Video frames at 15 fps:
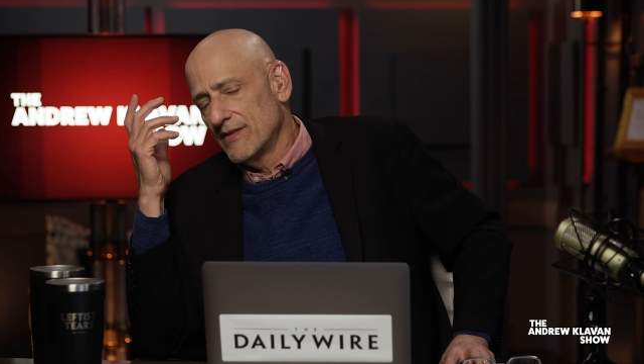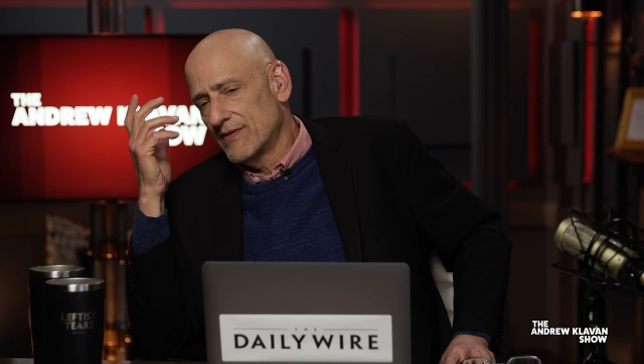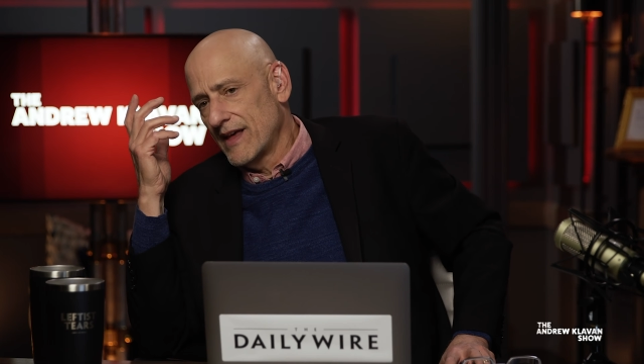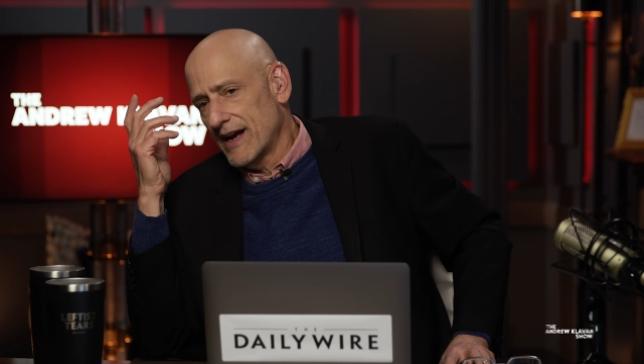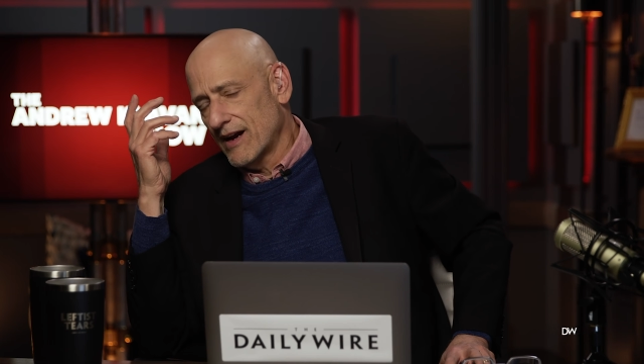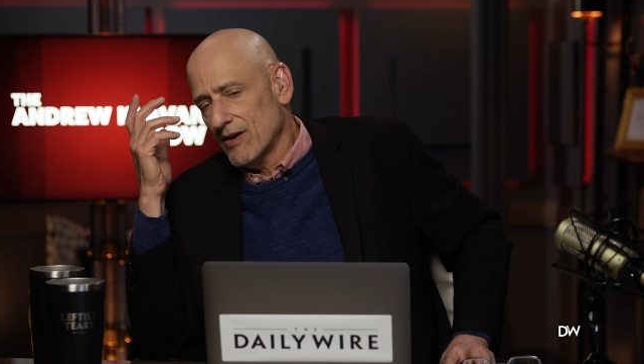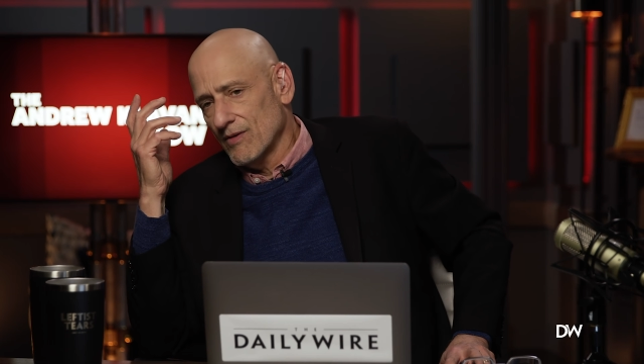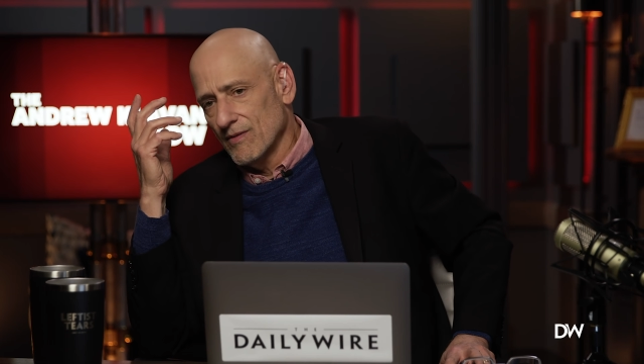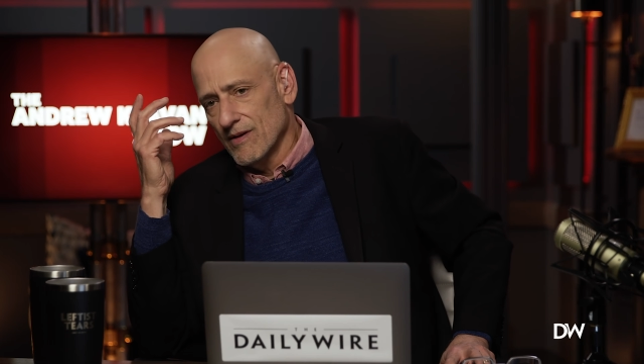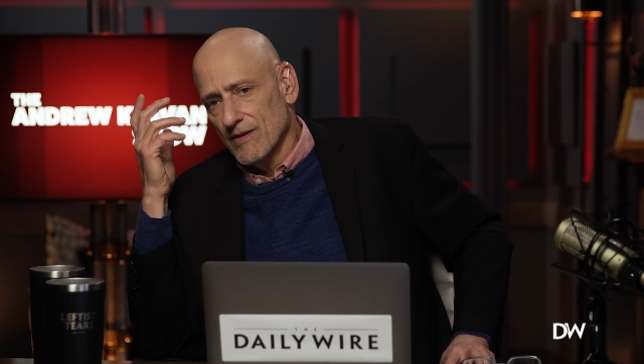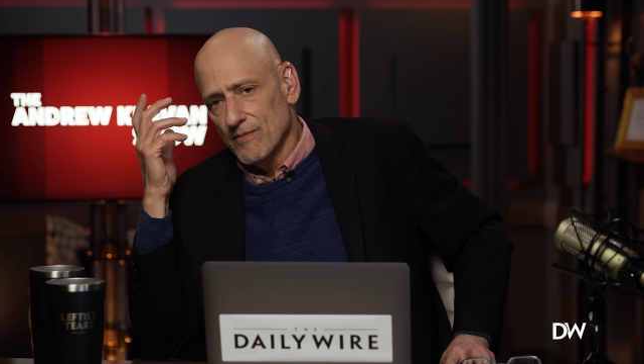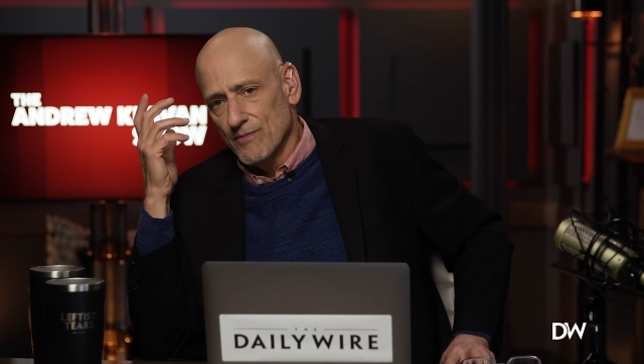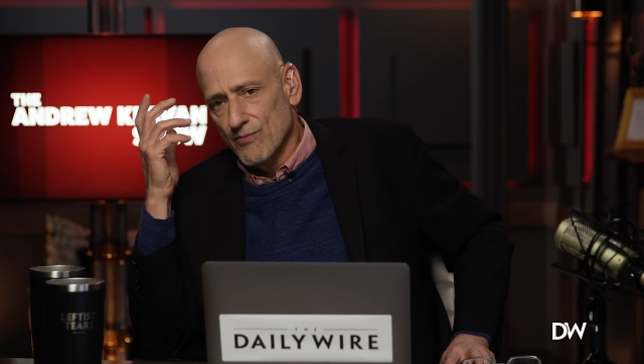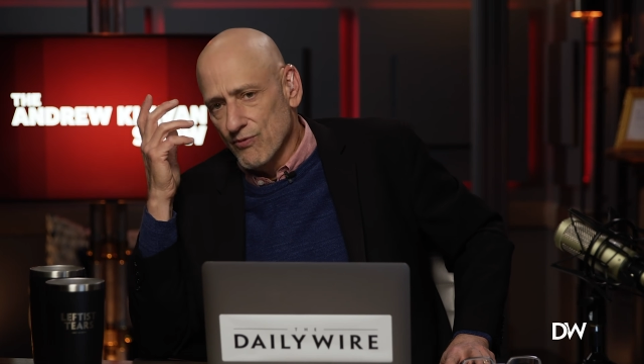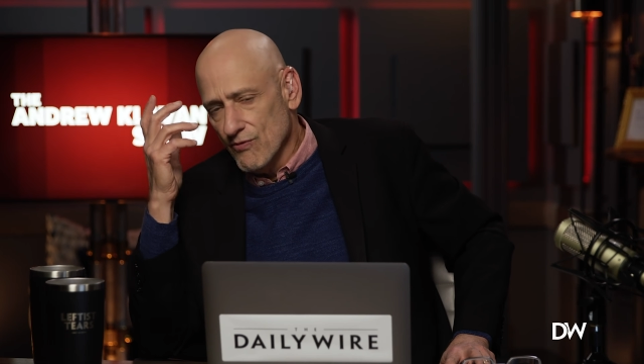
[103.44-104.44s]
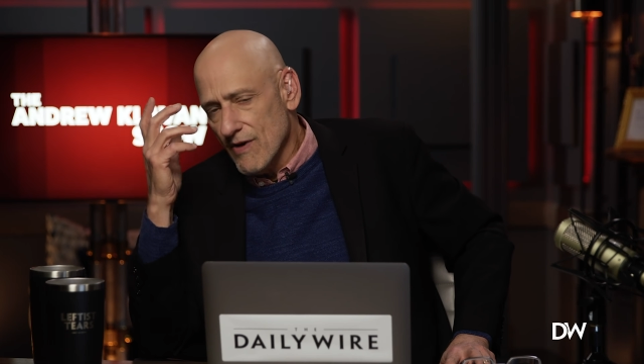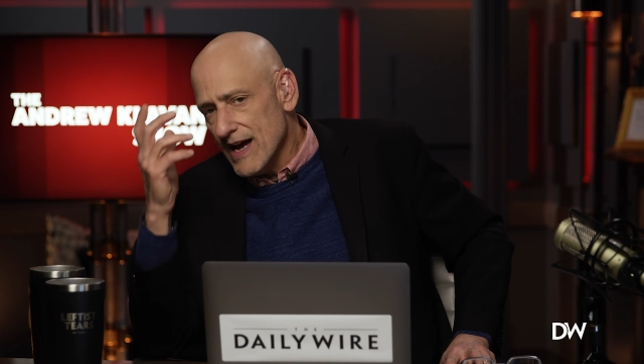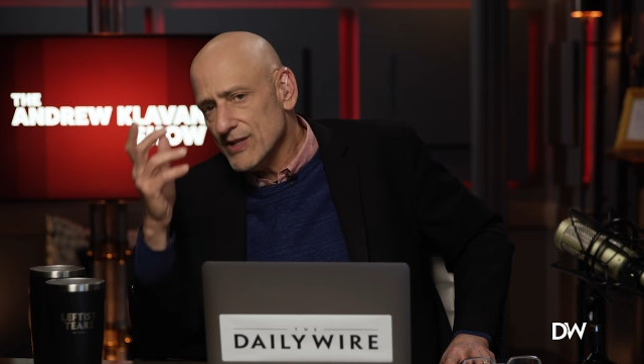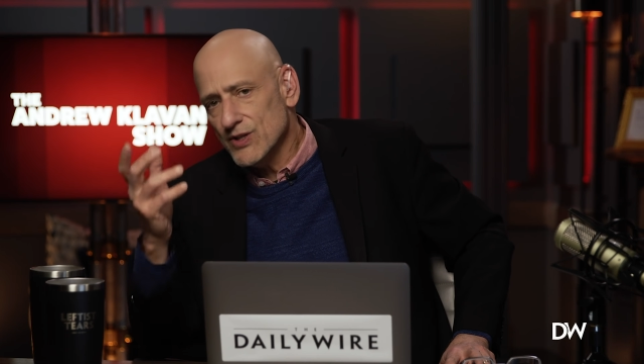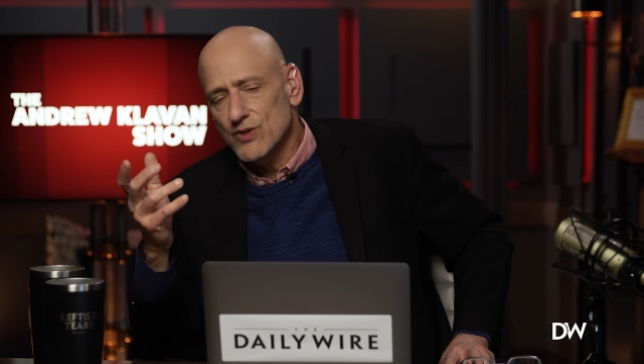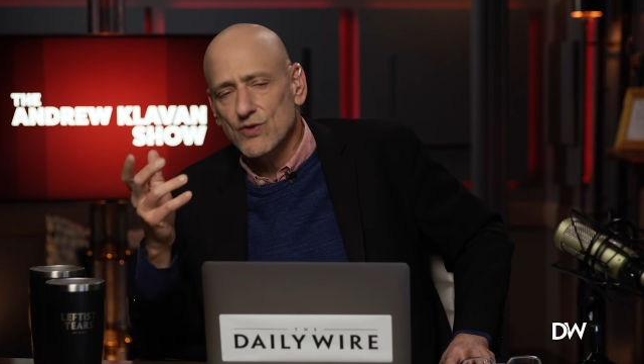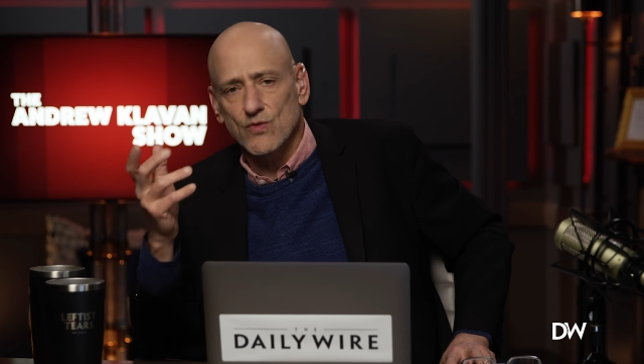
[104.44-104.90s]
their
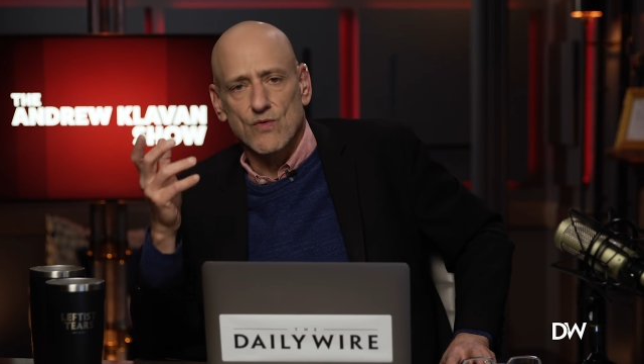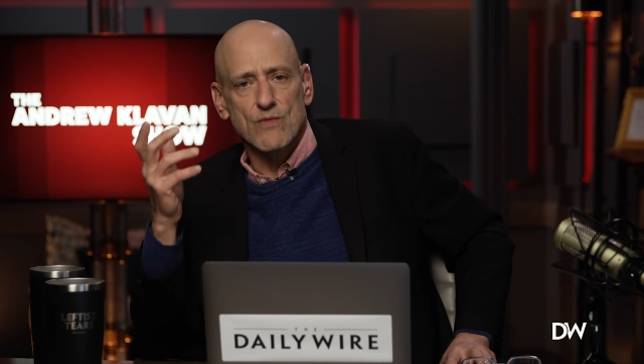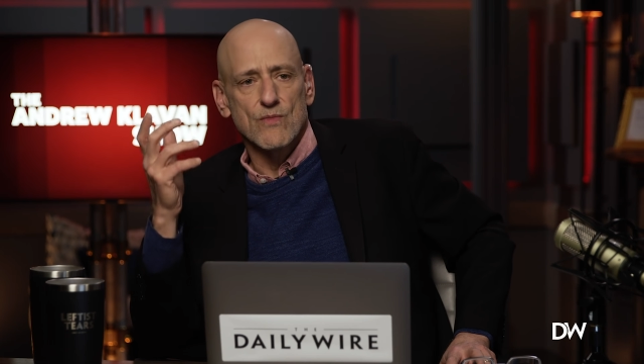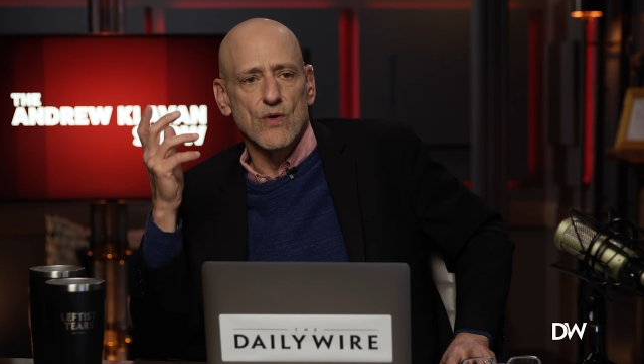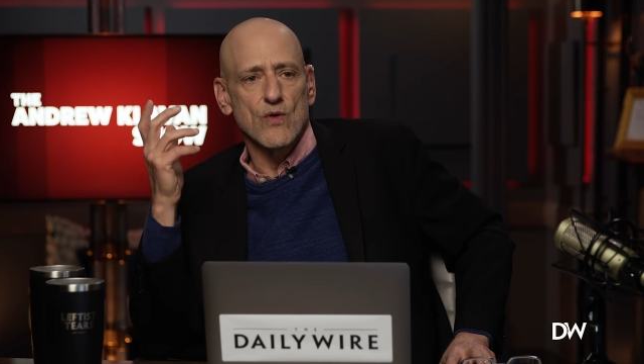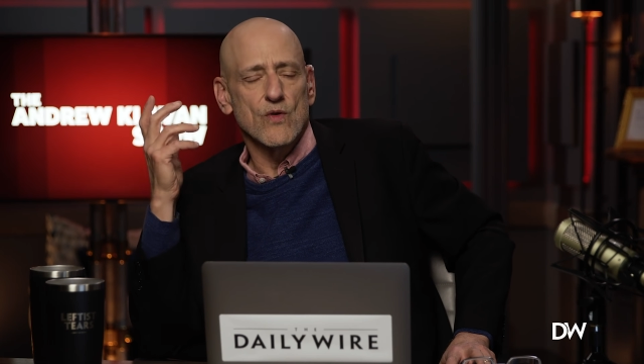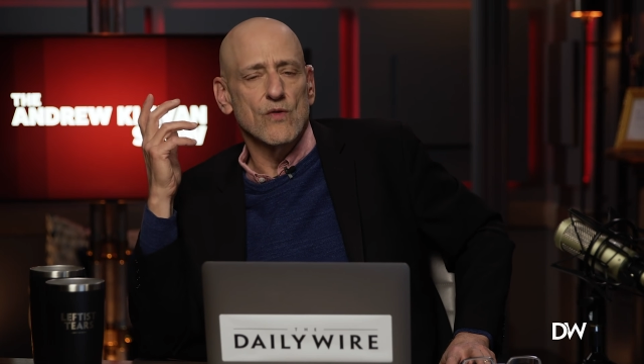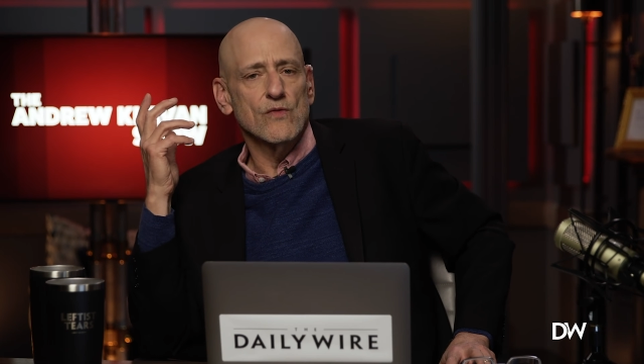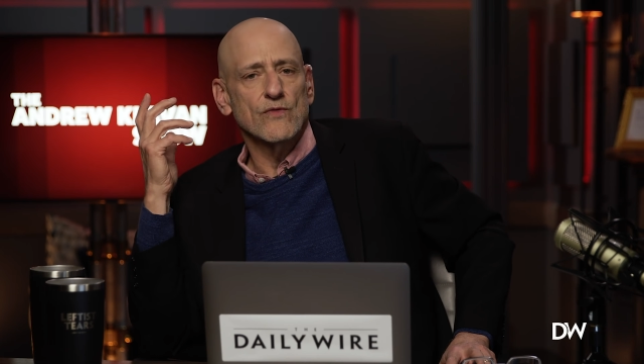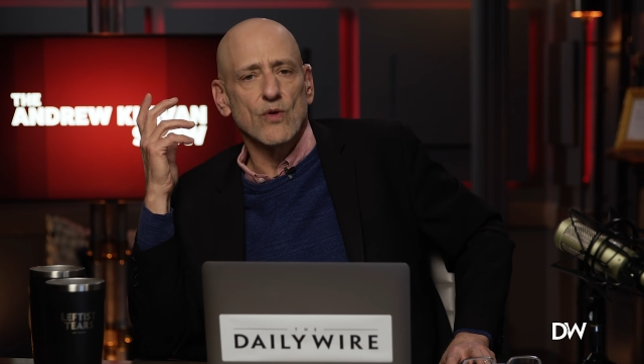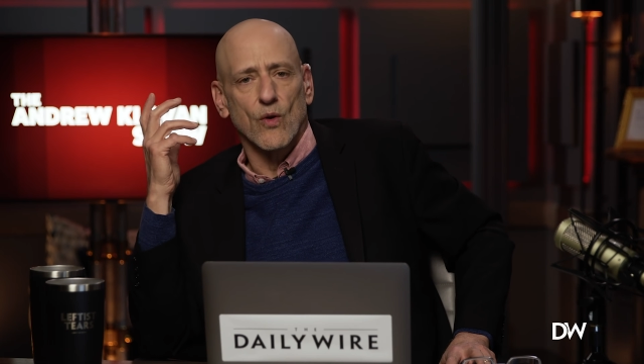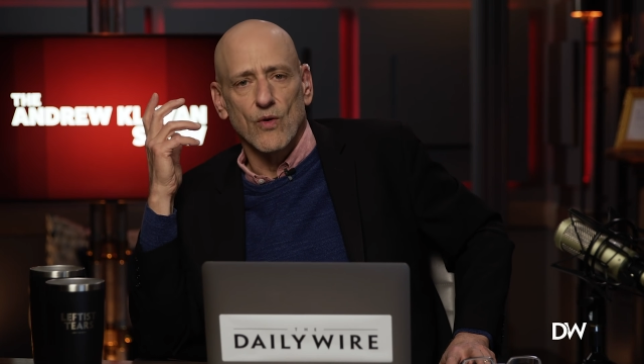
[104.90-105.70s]
breasts removed